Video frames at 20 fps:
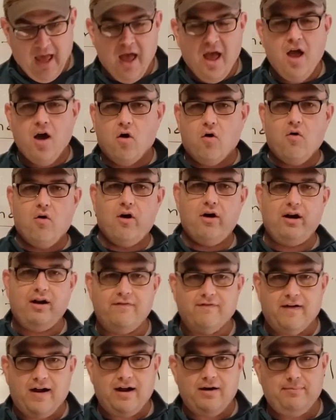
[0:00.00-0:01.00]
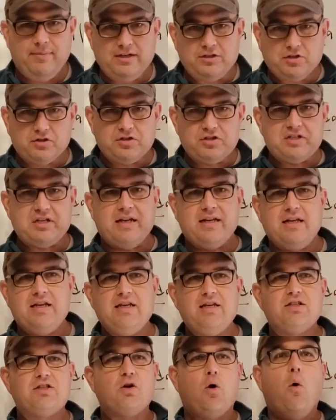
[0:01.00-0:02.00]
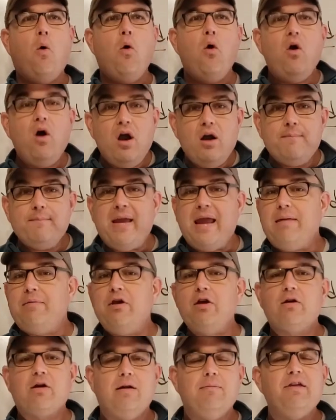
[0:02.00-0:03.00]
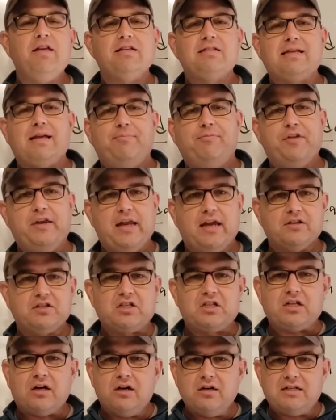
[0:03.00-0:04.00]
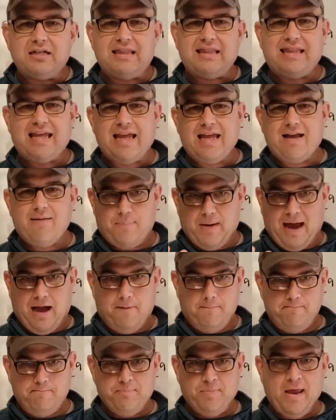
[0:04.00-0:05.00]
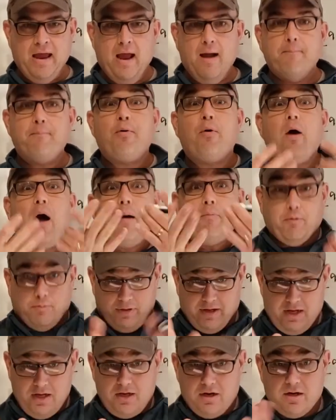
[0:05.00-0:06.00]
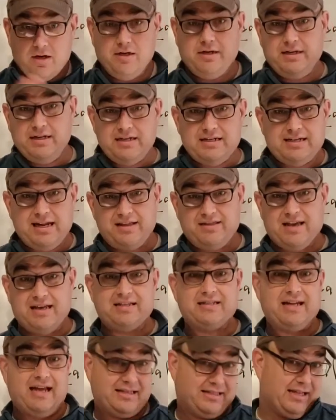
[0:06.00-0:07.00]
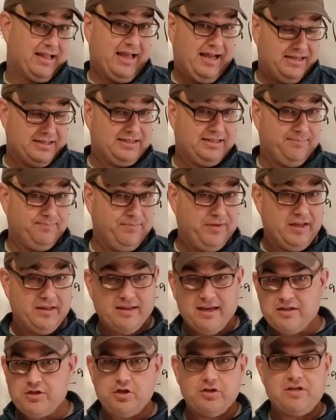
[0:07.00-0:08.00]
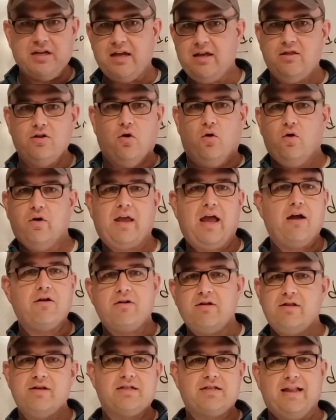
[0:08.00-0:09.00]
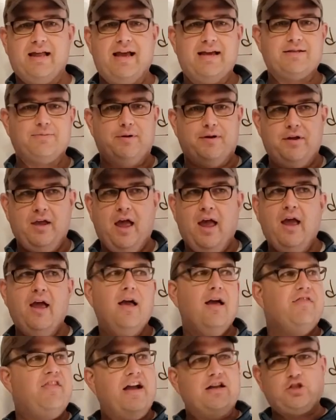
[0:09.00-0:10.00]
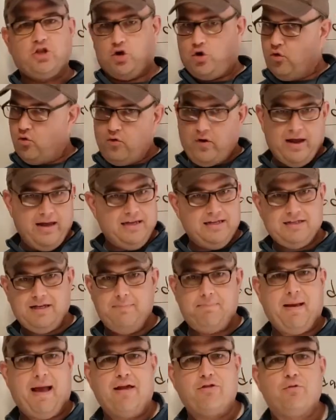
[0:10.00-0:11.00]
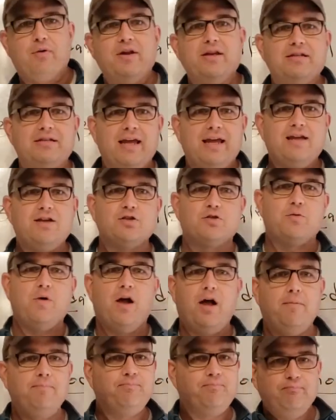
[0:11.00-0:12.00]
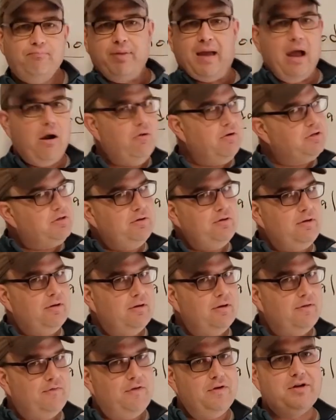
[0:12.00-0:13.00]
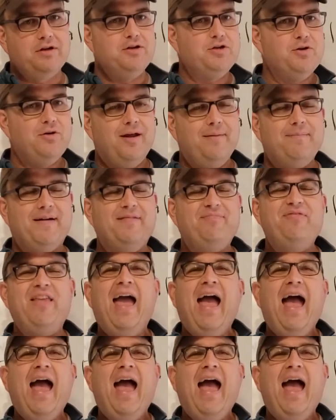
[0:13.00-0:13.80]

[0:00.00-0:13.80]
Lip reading: or environmental studies, or maybe you're going to be in something else, start to think about, probably you're going to need to take that stats class, unless you're taking the whole calculus class, but that's a crazy pathway to take as well. Power to you if you can do it. But